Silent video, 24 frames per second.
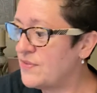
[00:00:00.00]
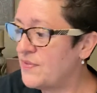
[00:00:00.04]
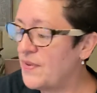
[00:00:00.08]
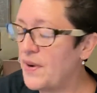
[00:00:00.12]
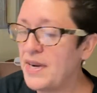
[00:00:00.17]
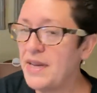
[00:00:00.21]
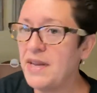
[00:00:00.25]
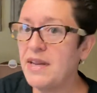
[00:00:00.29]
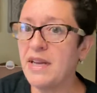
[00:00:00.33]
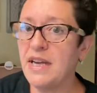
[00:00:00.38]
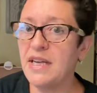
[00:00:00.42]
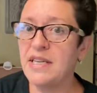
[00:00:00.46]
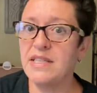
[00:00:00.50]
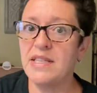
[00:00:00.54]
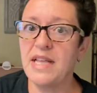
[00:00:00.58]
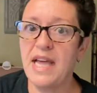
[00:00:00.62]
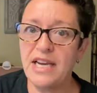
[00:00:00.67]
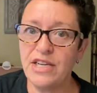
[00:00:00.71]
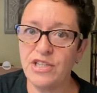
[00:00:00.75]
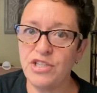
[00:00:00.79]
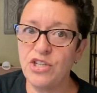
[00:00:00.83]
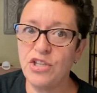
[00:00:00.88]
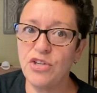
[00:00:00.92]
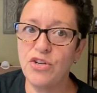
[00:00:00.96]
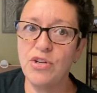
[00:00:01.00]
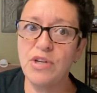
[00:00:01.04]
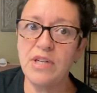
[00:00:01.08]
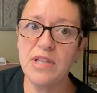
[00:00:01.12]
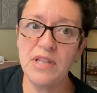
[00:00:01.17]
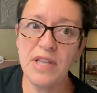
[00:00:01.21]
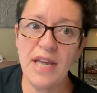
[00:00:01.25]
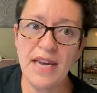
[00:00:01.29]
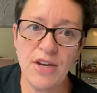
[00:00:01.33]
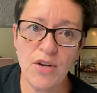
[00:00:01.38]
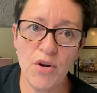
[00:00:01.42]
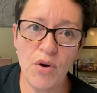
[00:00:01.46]
funny because last year you
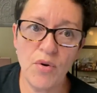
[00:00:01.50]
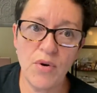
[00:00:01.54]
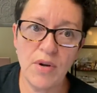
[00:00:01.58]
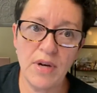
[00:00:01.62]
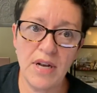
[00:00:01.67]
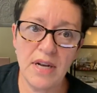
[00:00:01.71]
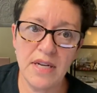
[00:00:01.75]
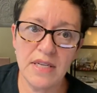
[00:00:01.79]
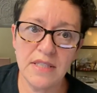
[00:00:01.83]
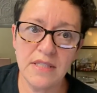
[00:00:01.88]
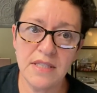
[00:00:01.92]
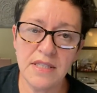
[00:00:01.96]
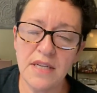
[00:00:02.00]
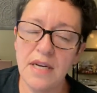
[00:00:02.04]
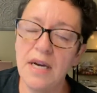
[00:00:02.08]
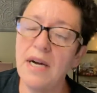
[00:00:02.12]
didn't like coconut.